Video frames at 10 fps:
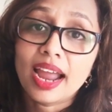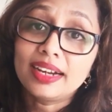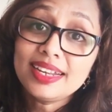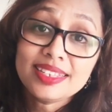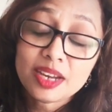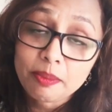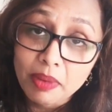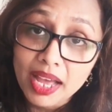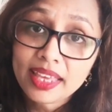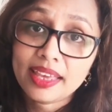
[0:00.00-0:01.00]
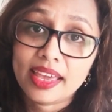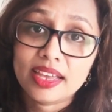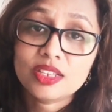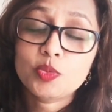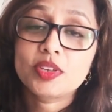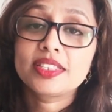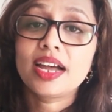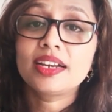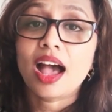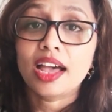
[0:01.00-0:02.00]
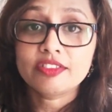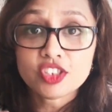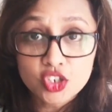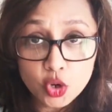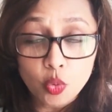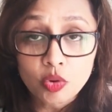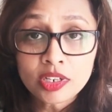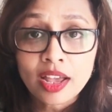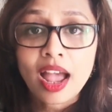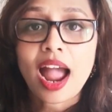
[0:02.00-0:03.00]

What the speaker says: at least in my case, was that I was told,